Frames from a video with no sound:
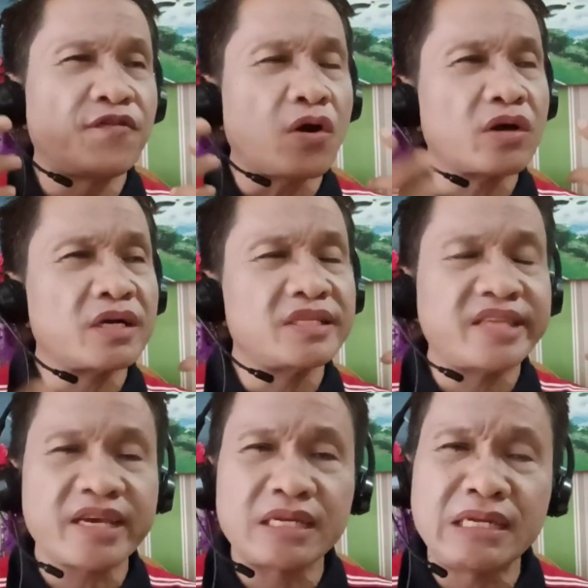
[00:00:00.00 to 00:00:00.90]
her
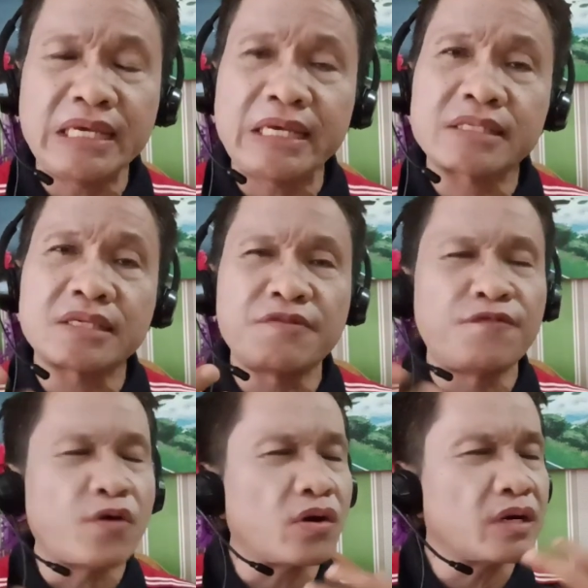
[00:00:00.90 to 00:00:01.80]
vocal
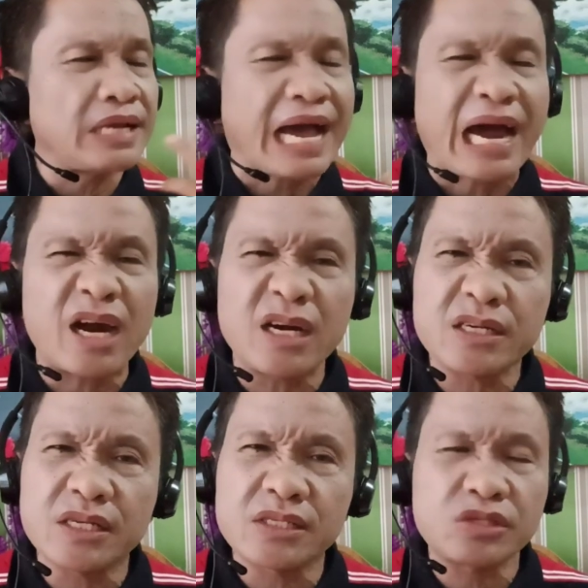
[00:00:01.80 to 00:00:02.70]
techniques, her vocal
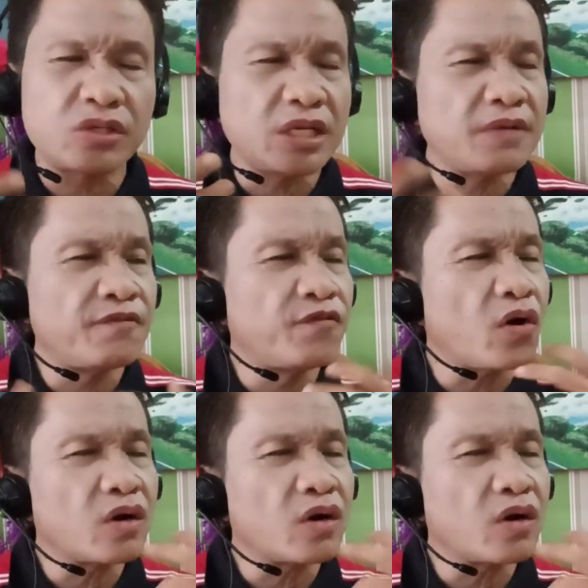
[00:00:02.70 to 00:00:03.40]
artistry,